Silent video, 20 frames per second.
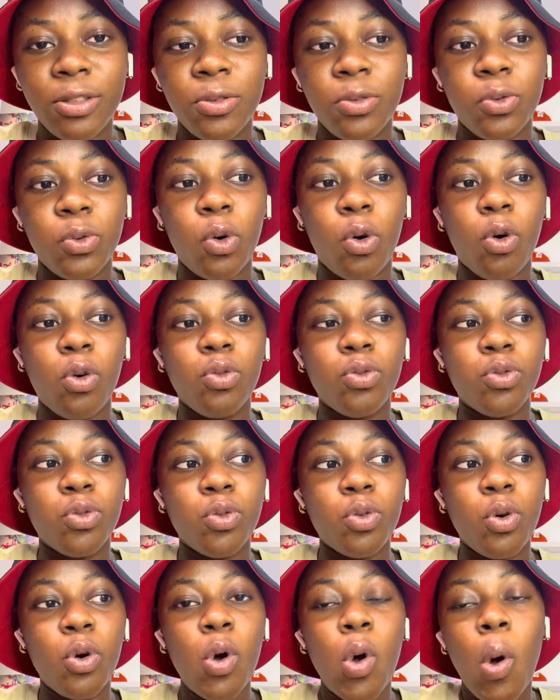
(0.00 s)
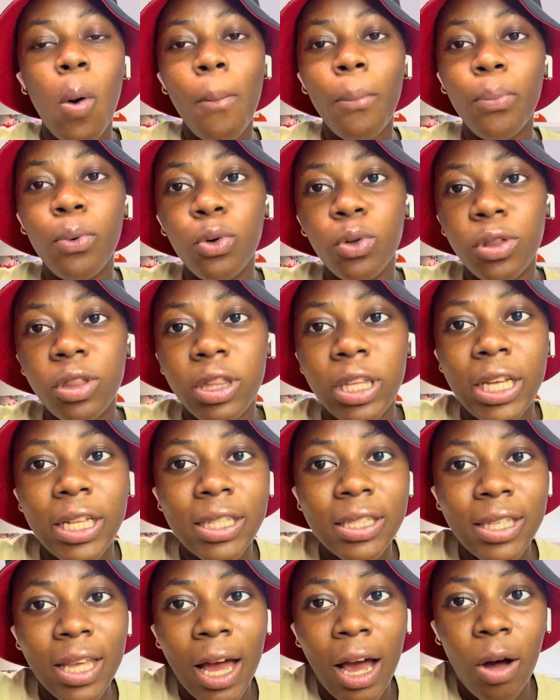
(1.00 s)
to also put
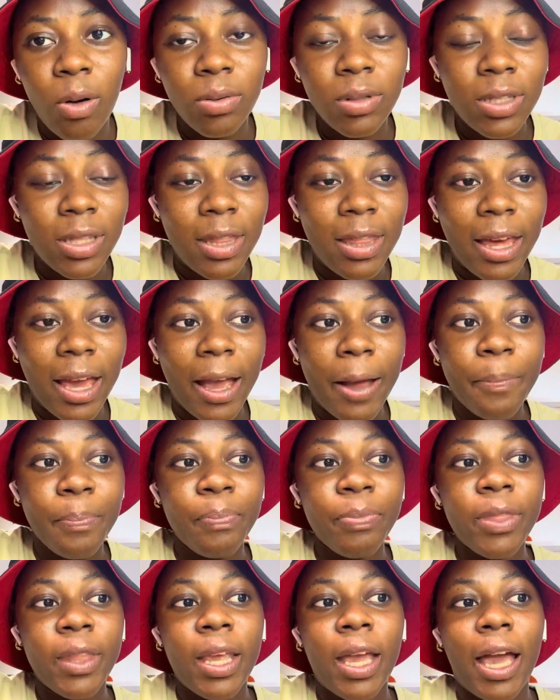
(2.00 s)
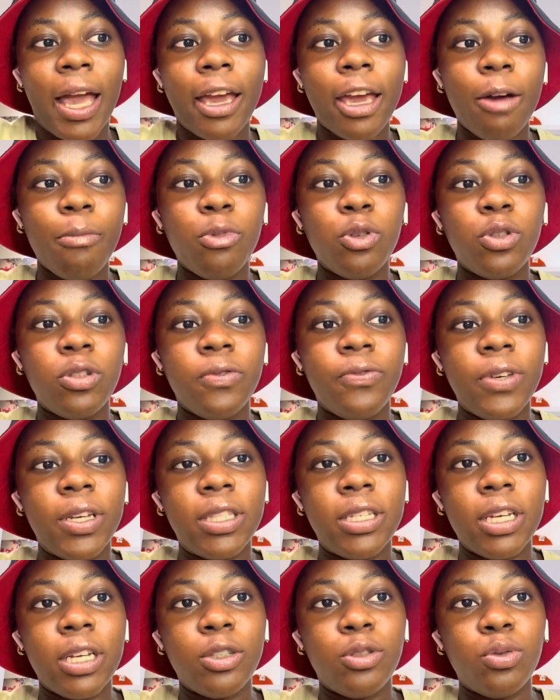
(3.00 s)
things out there i get
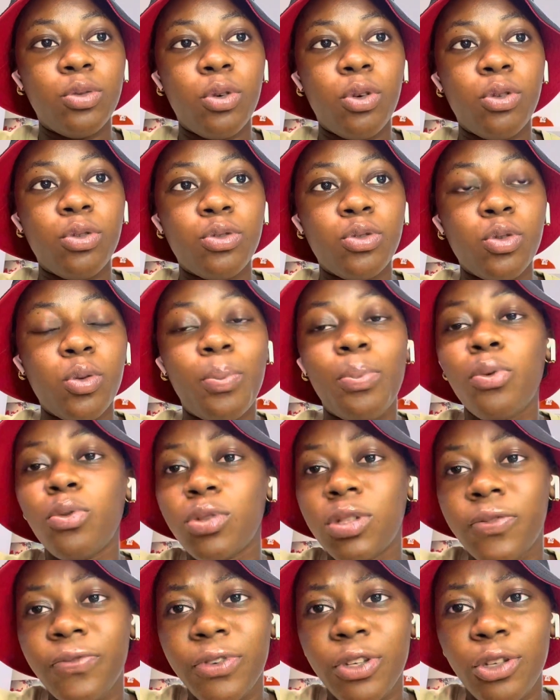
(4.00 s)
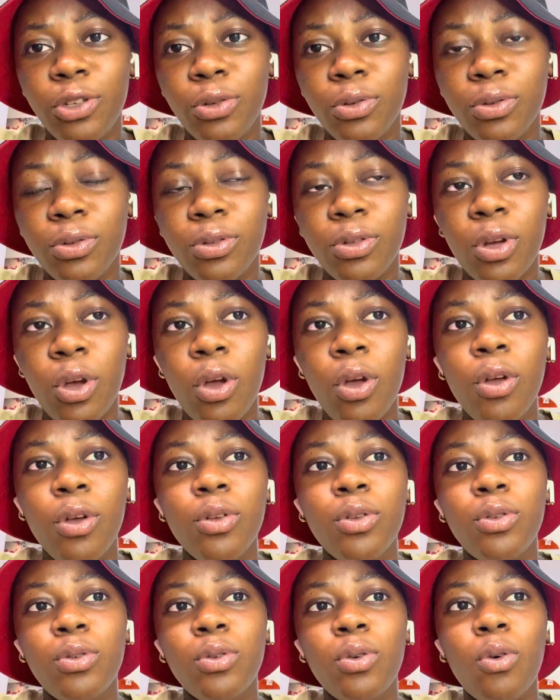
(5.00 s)
motivated to also post videos
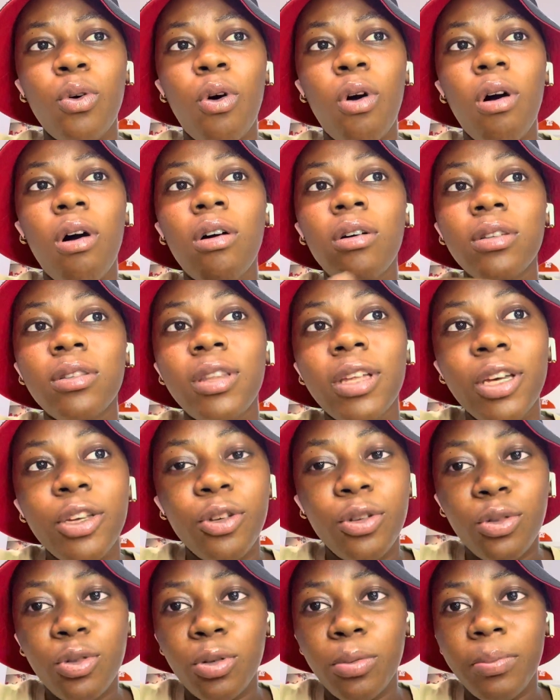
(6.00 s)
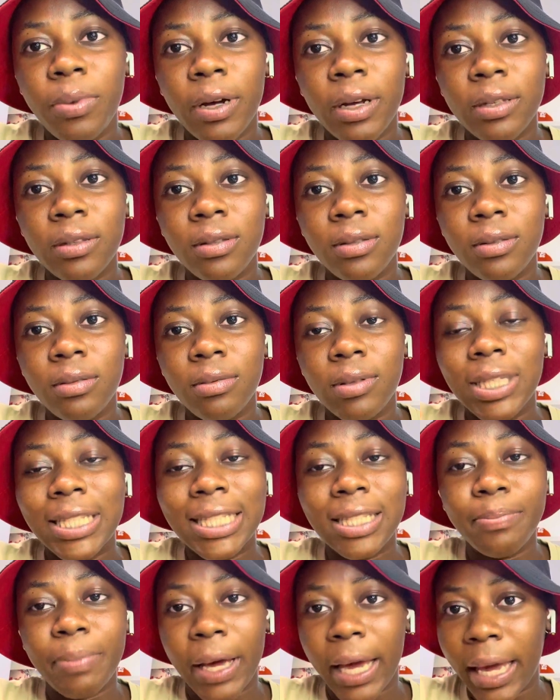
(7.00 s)
so other YouTubers
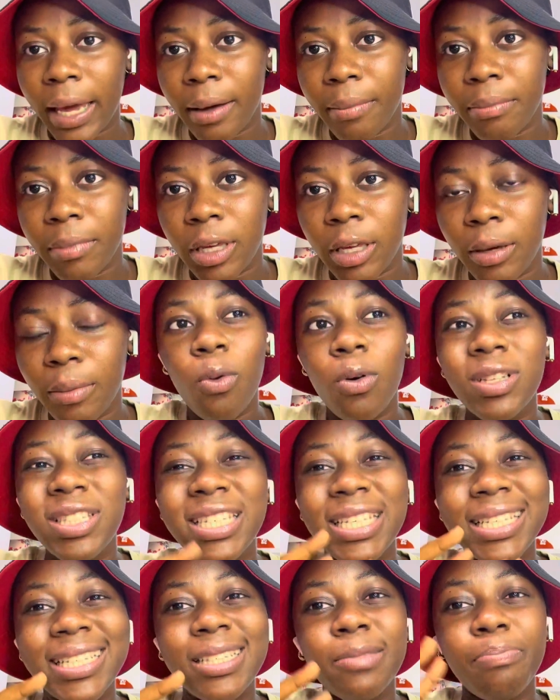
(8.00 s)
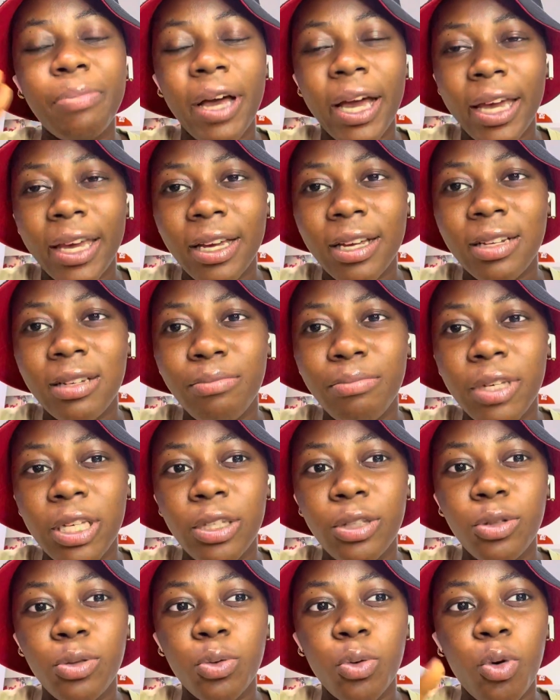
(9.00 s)
inspire me. What inspired
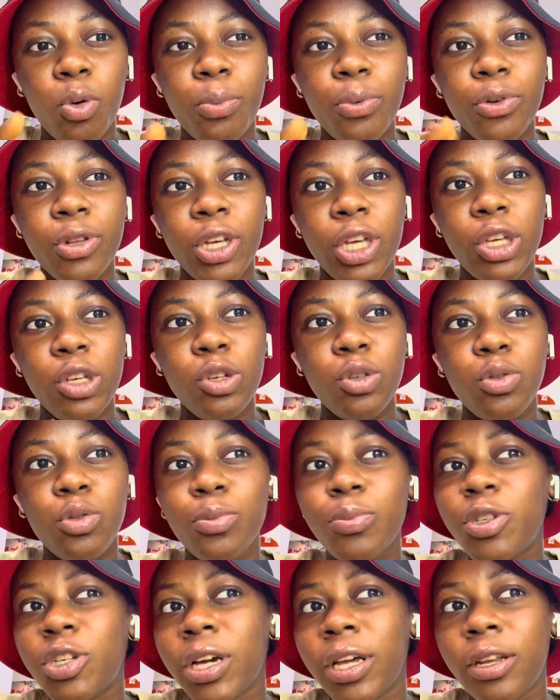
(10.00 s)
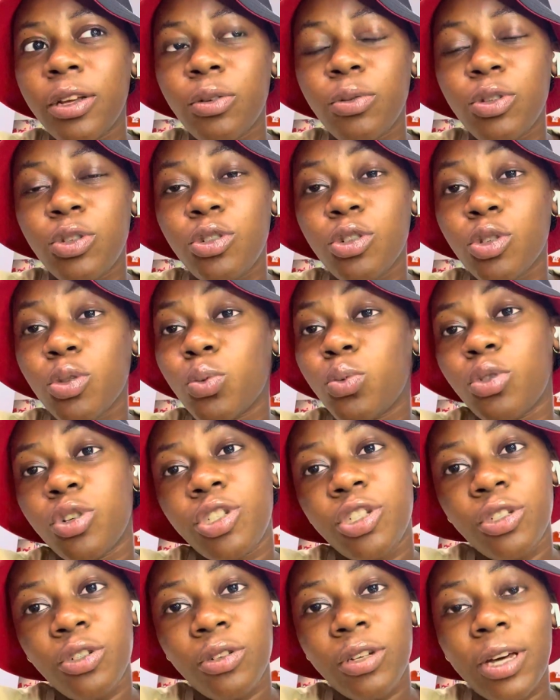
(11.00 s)
me to open a YouTube channel is just
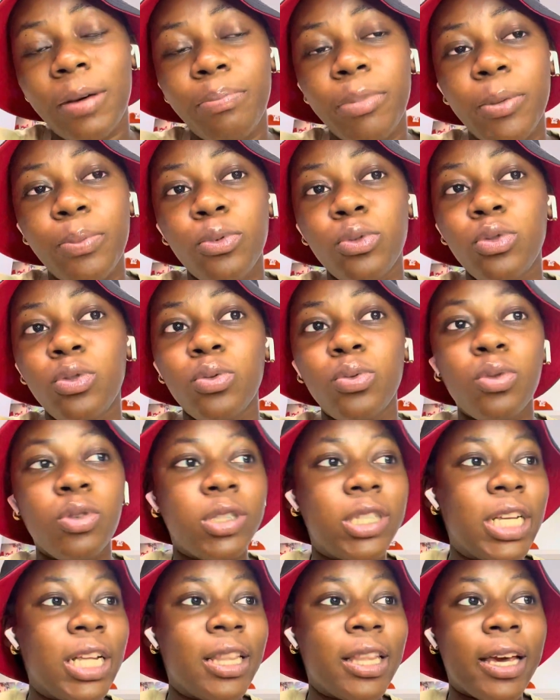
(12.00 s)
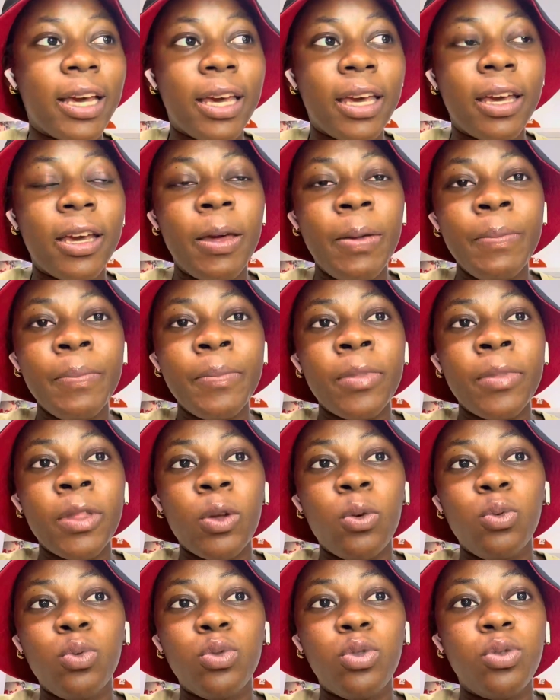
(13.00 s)
watching other people do what they like,
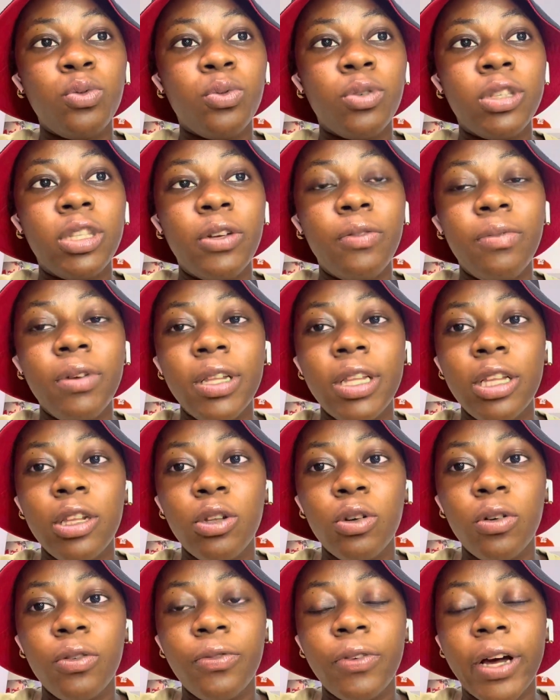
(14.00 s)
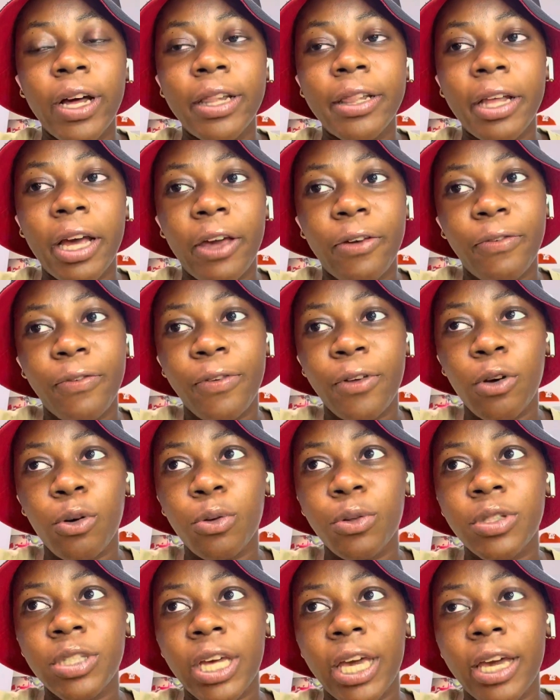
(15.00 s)
who do what they really love and I
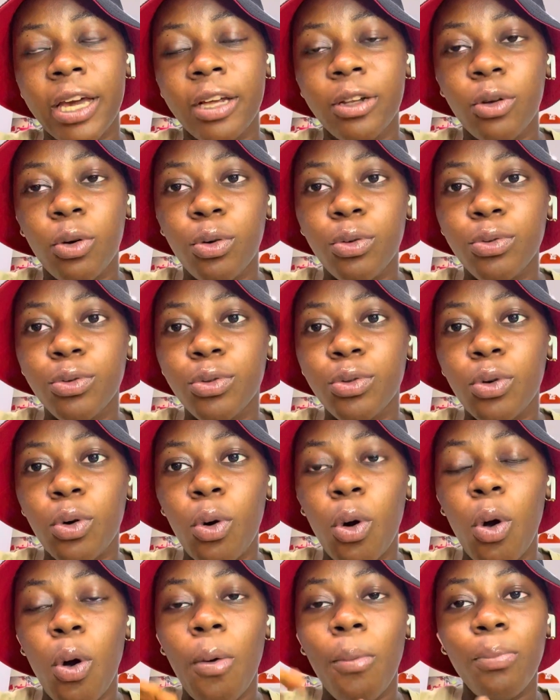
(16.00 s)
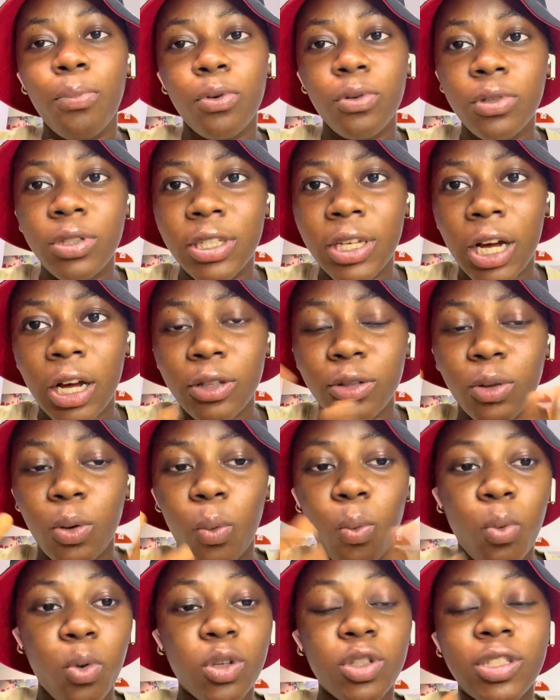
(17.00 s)
felt I can also put out
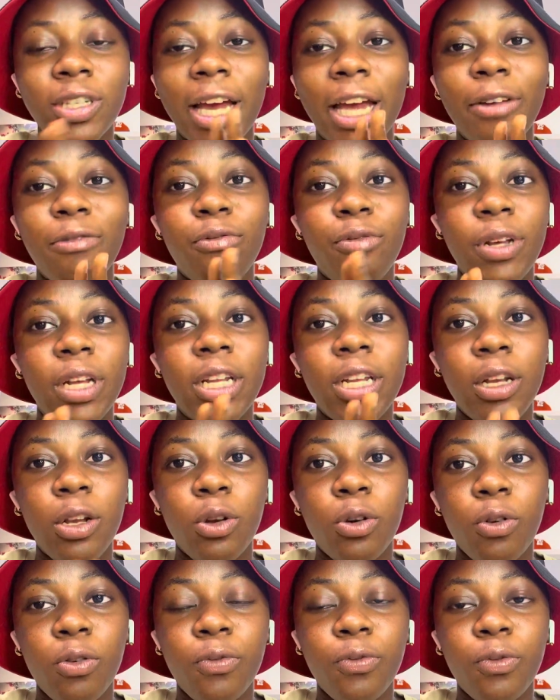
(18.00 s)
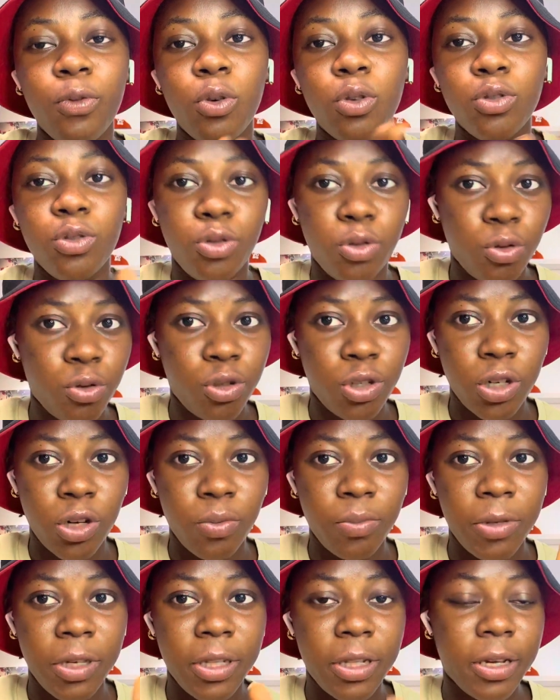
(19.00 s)
what I really love on social
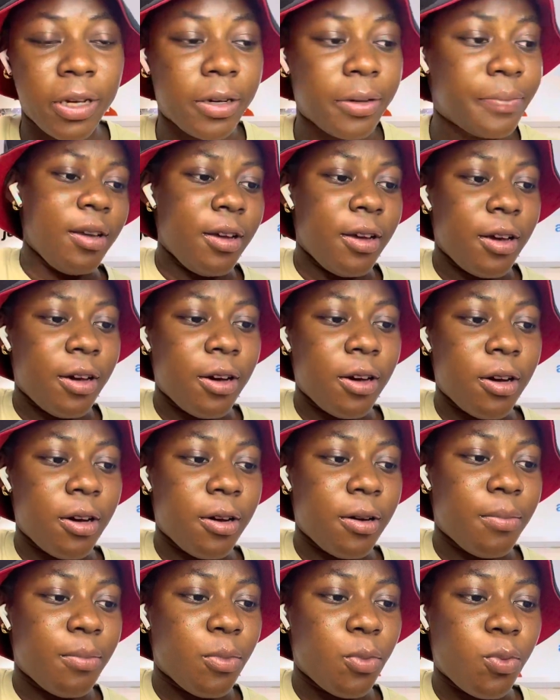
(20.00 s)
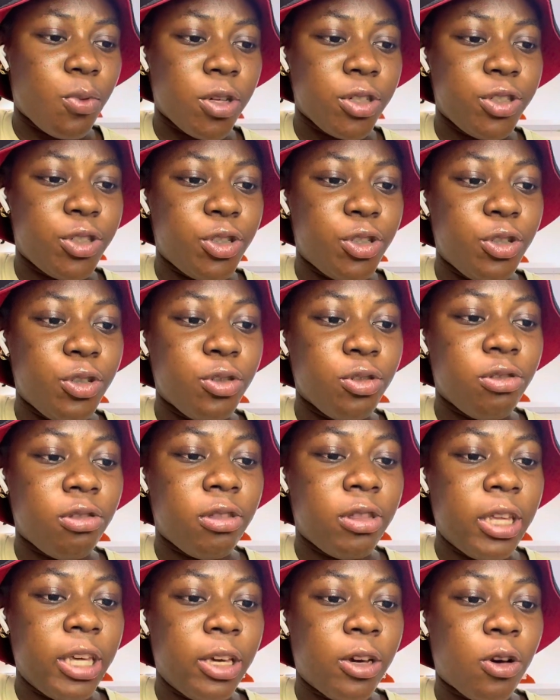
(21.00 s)
media. Um, what do you
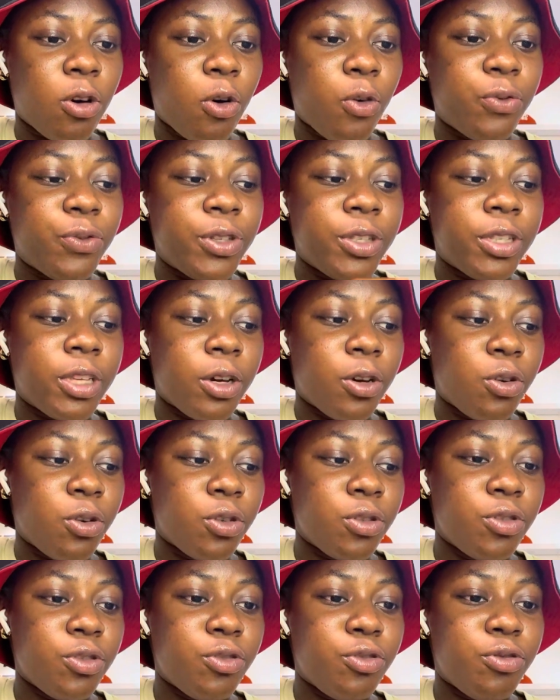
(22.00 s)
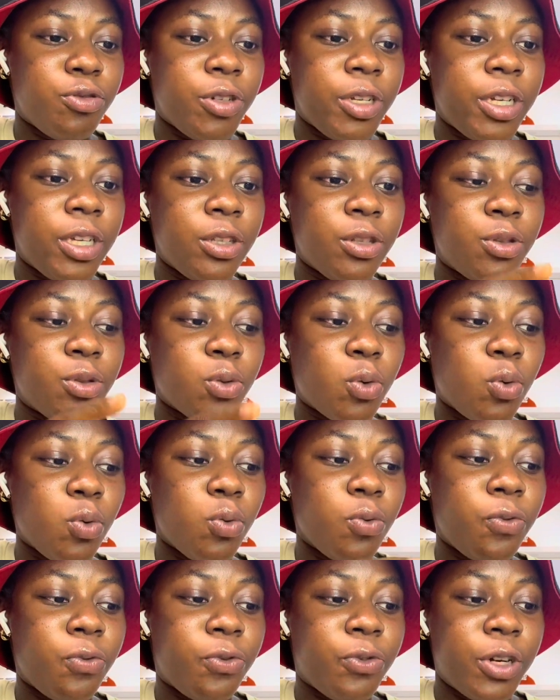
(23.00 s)
think of secondary
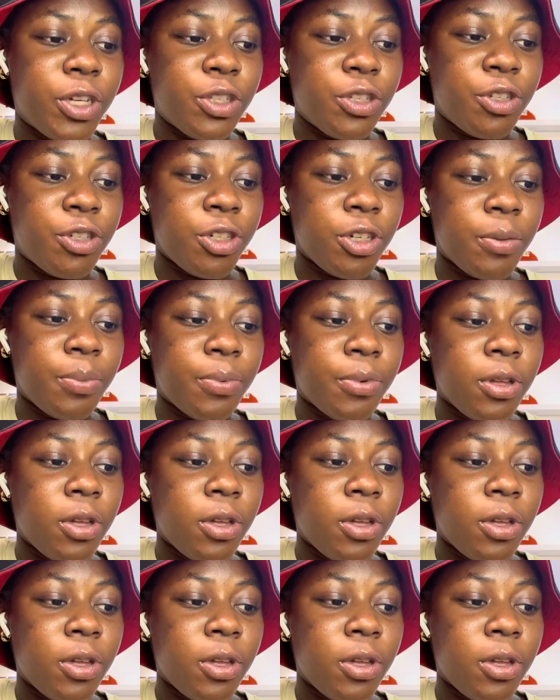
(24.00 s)
school friendship?